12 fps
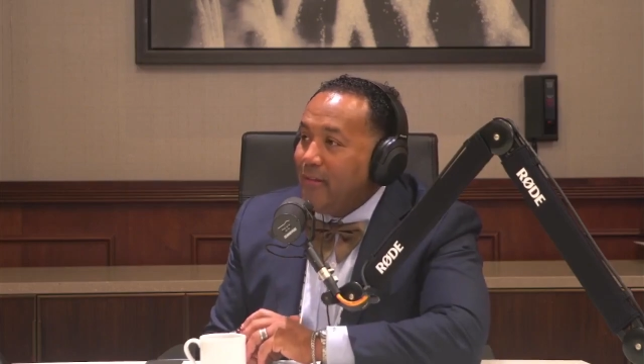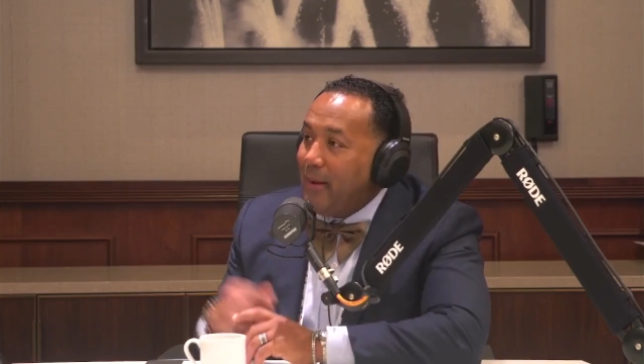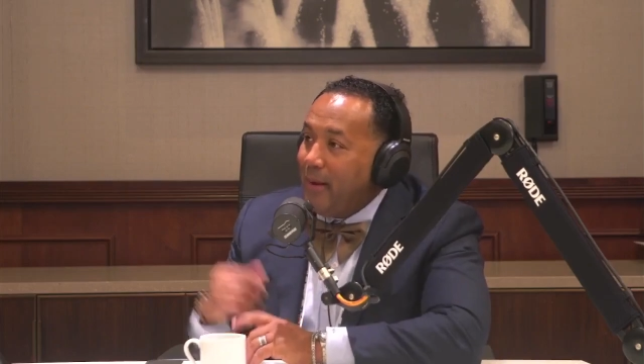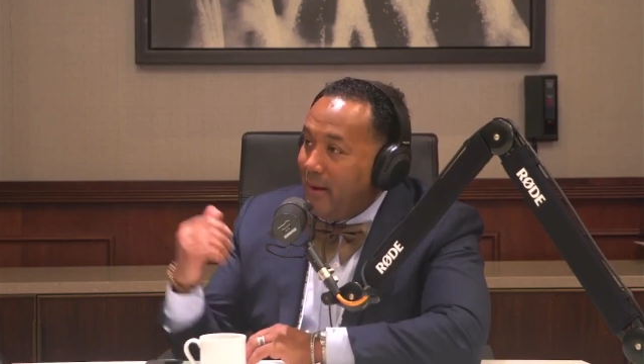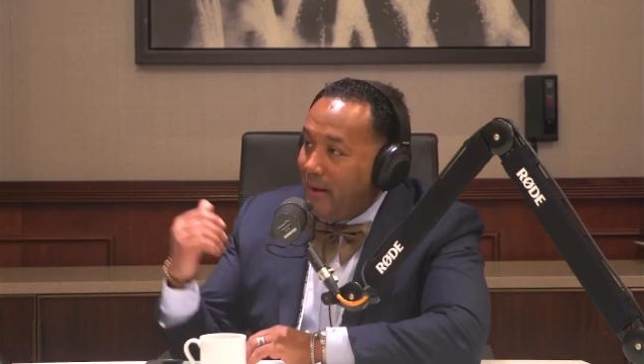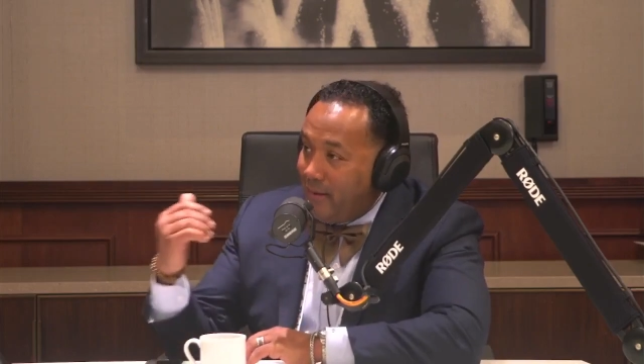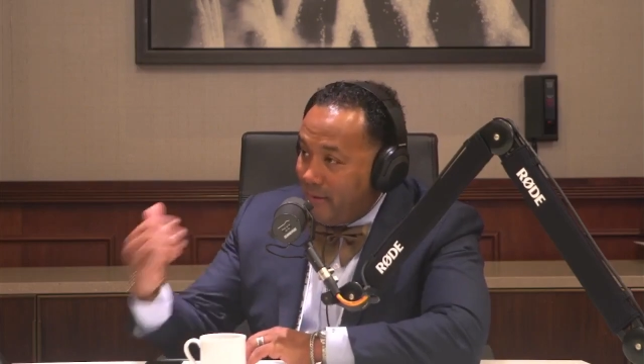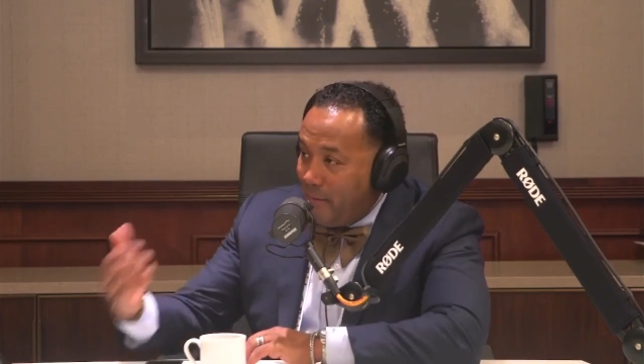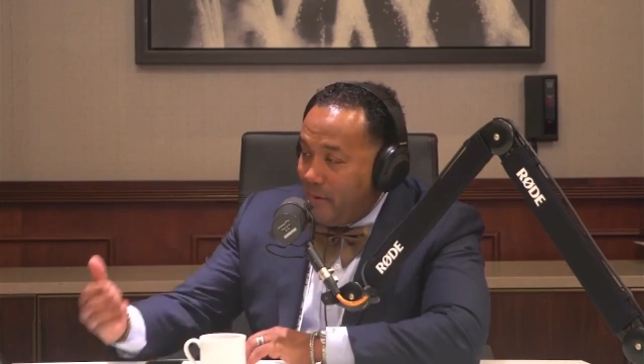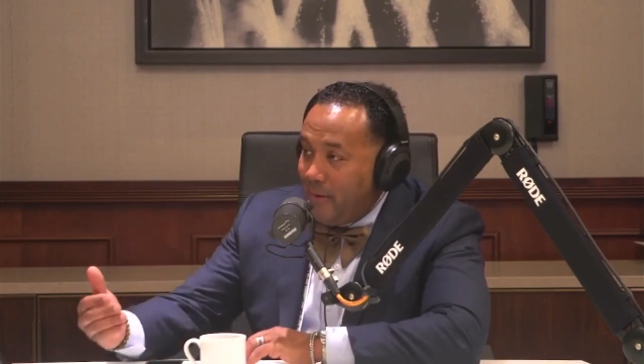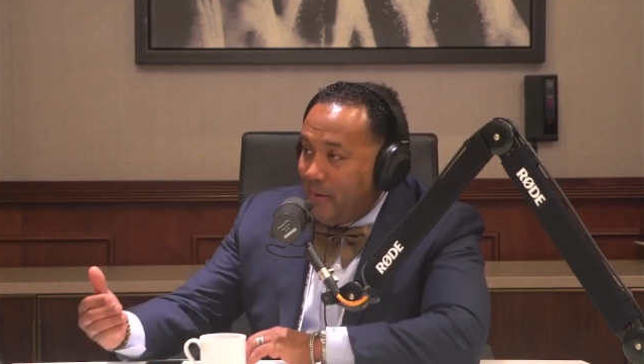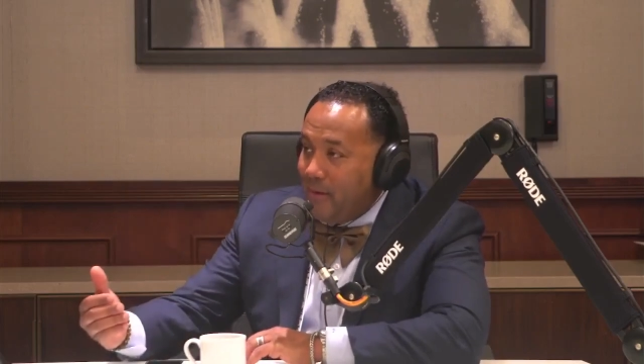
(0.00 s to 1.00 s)
being an
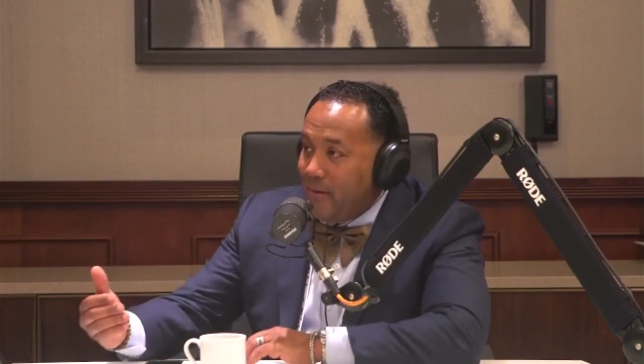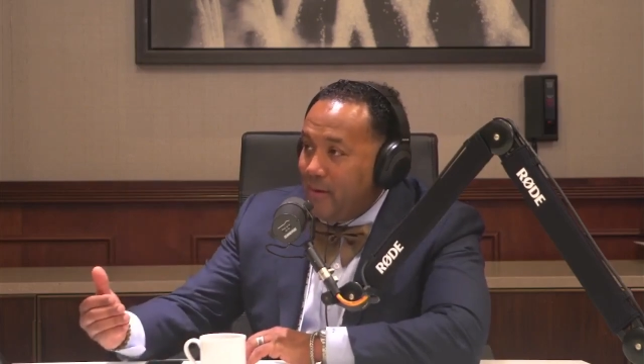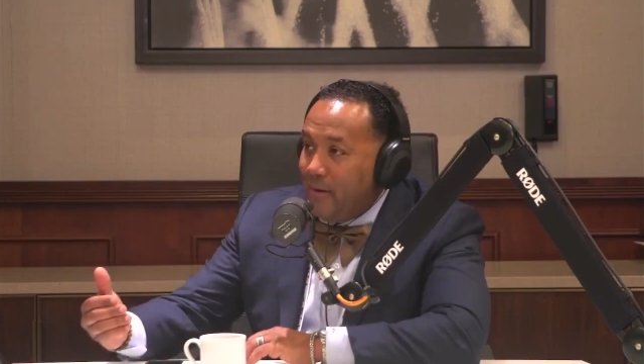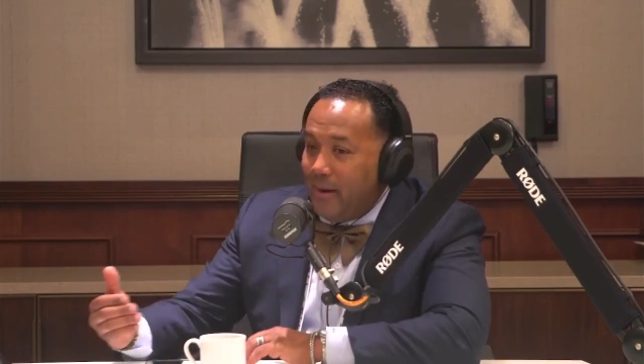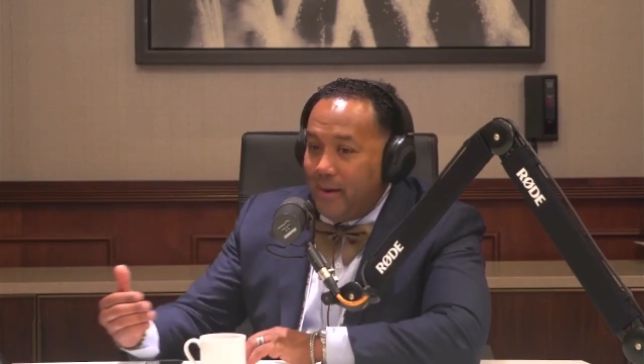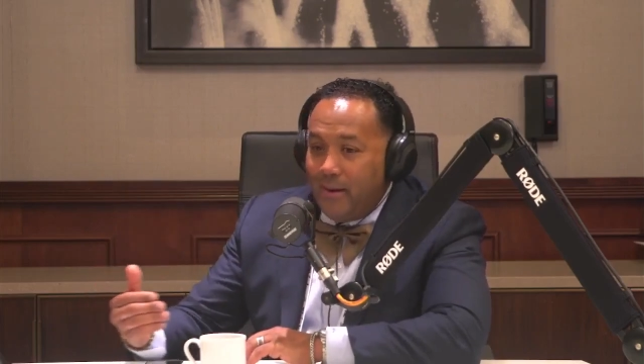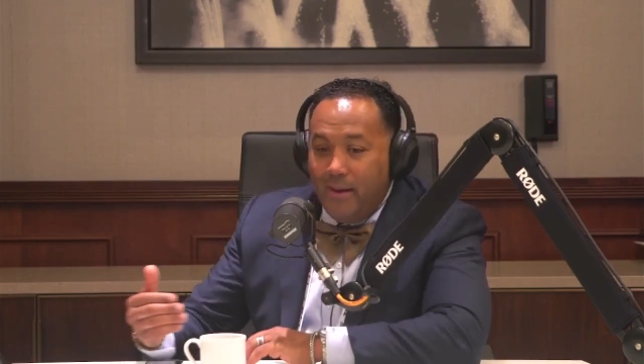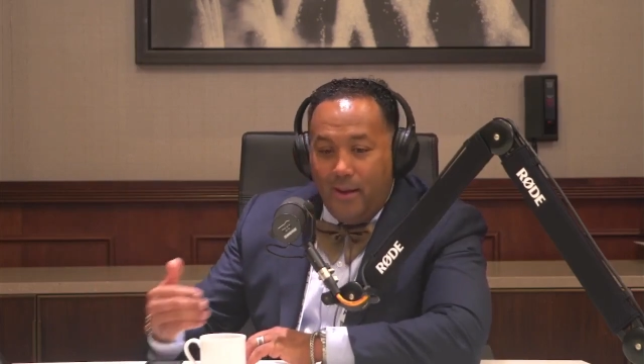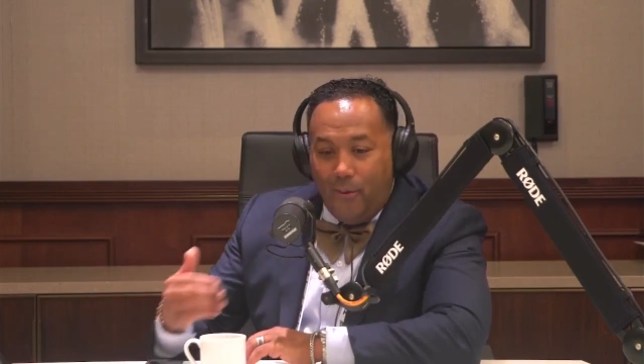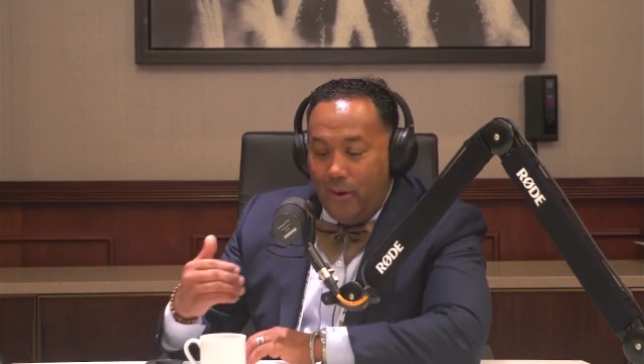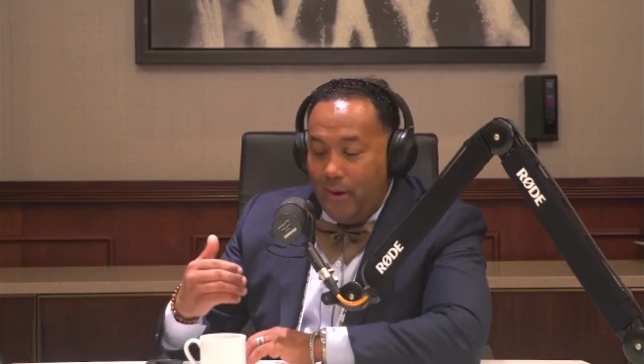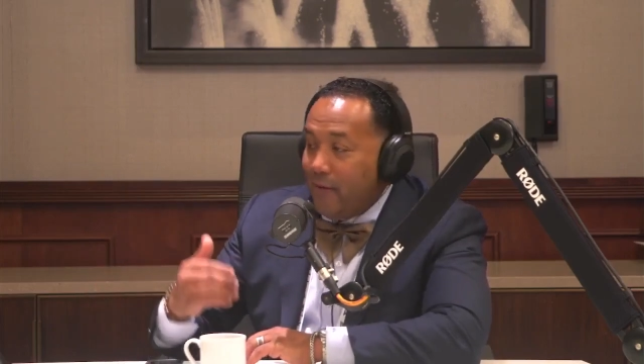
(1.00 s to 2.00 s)
exhibitor this year, and
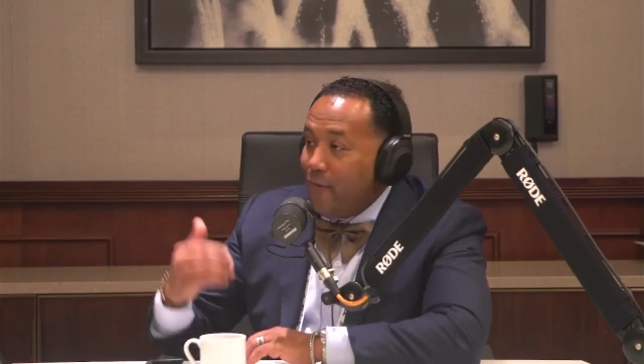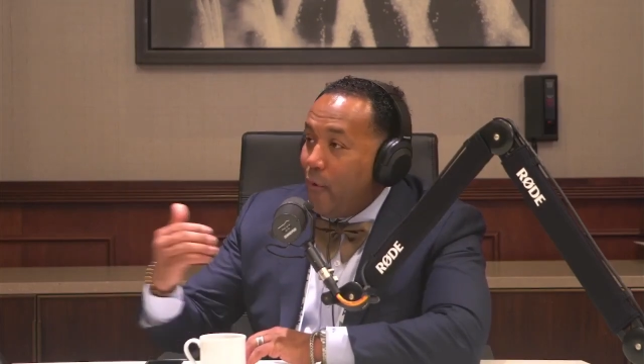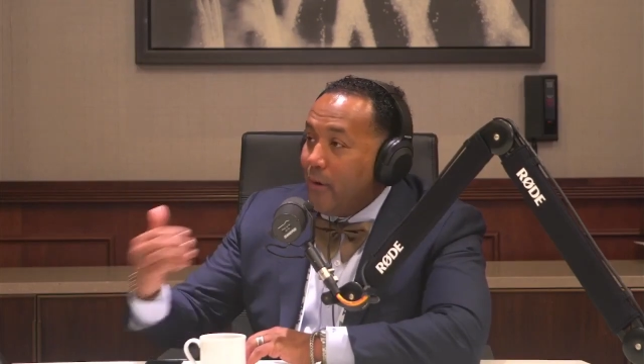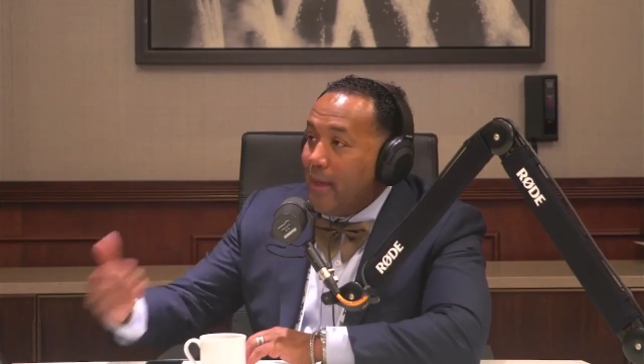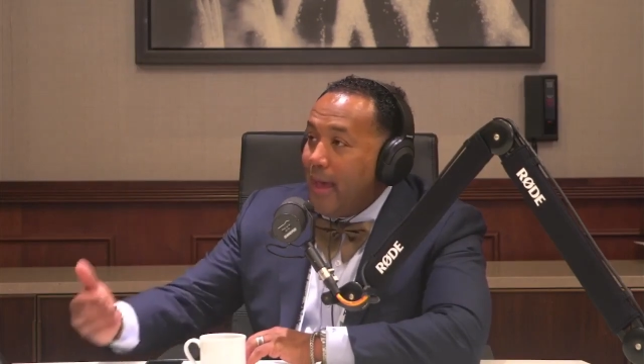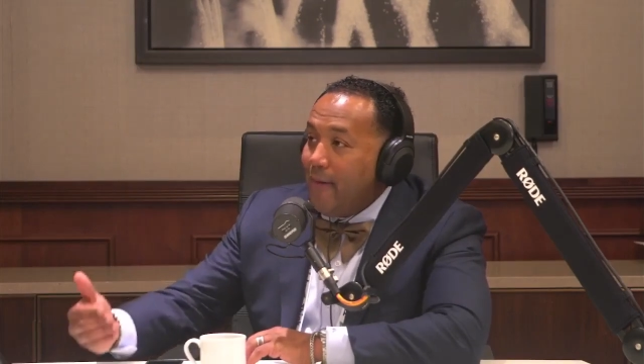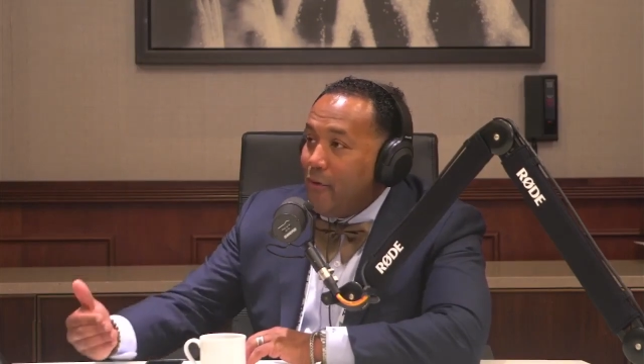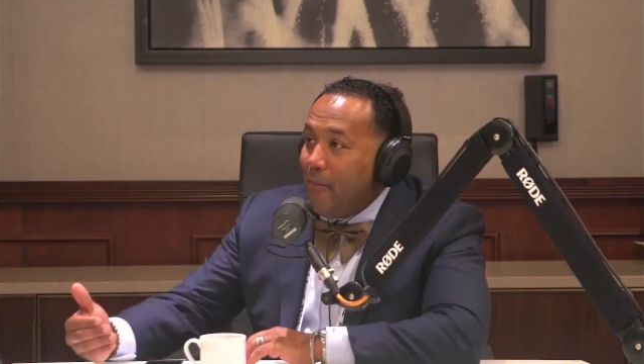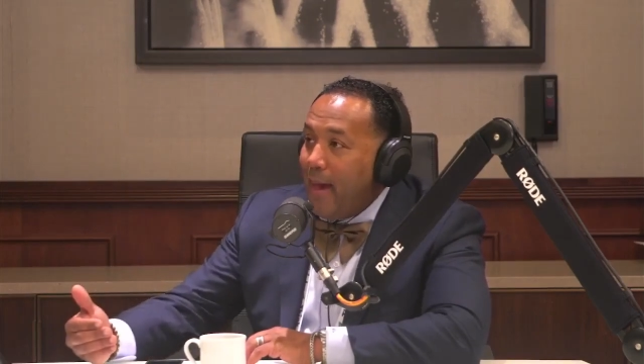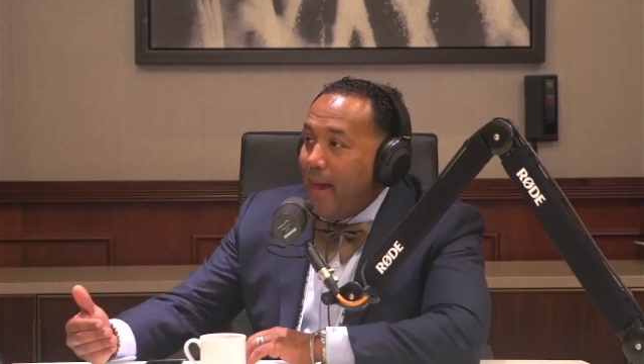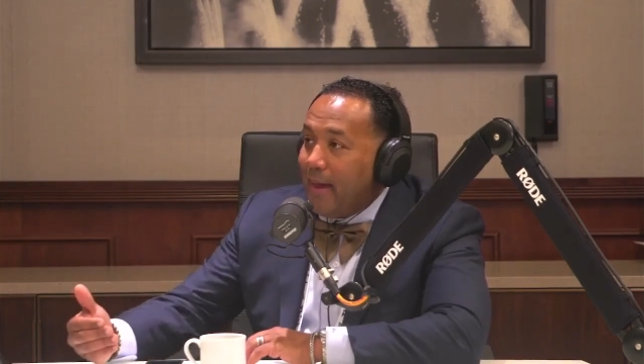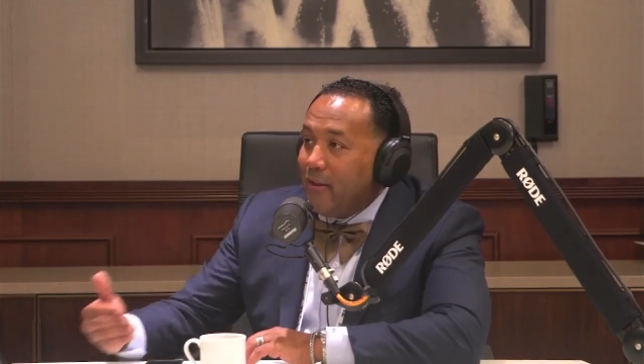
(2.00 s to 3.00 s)
we're looking forward to having you
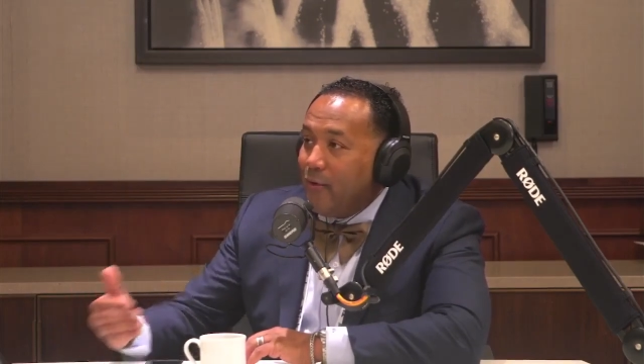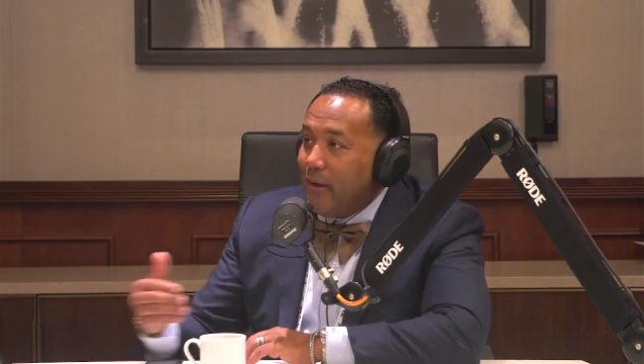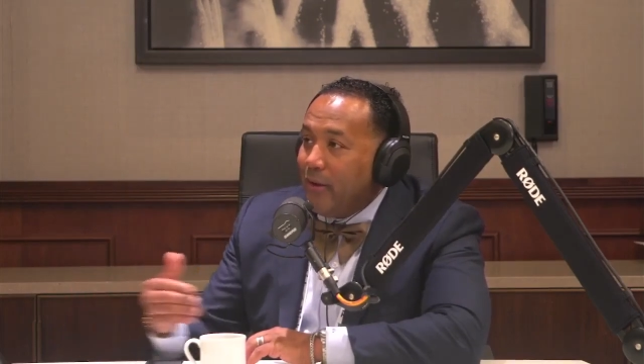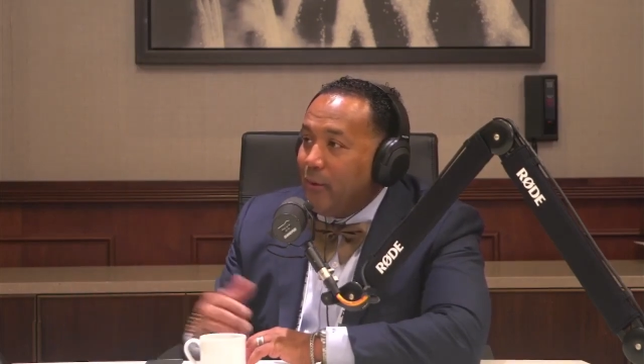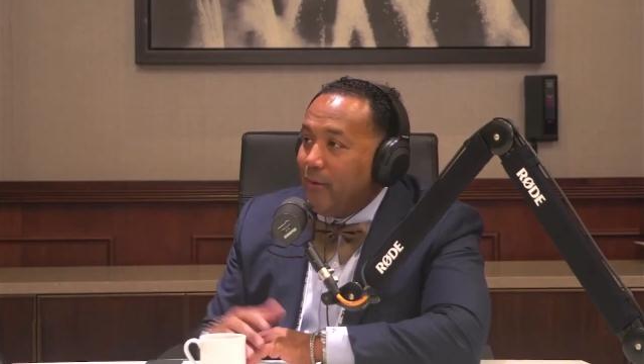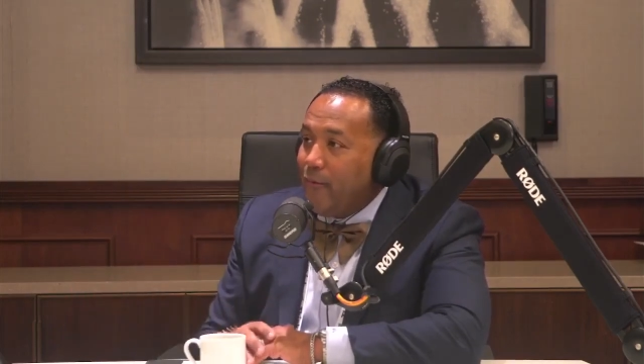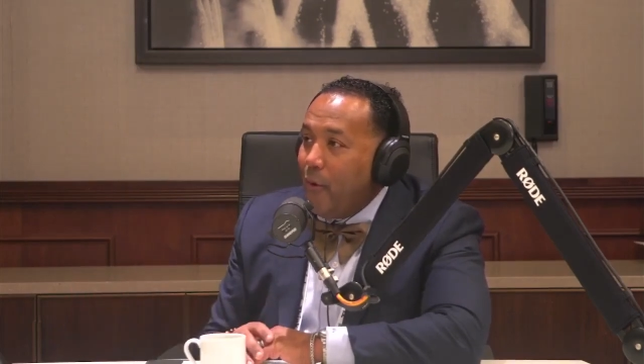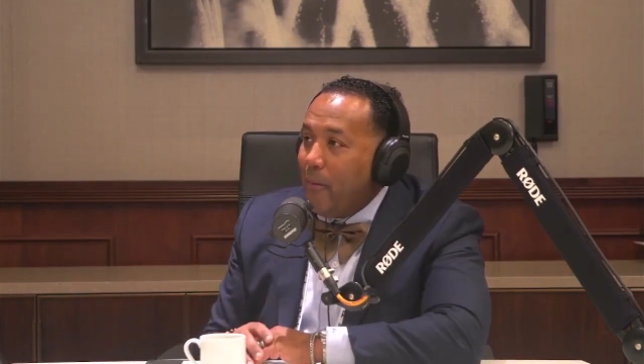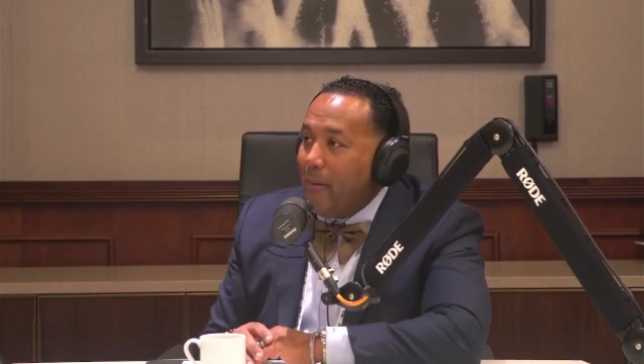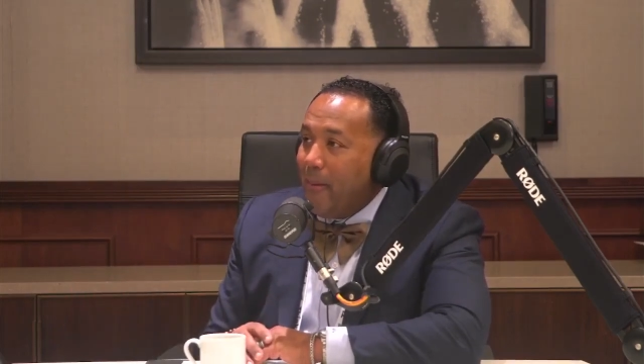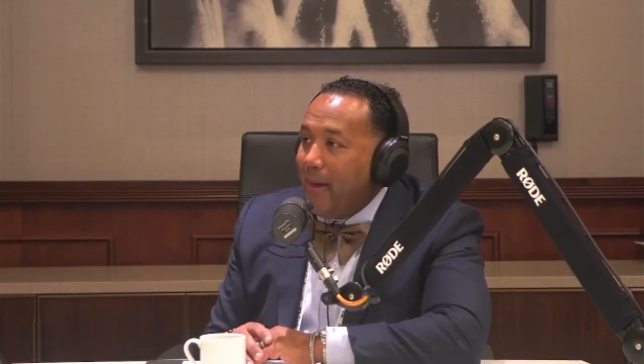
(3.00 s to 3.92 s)
back in 2024, my man.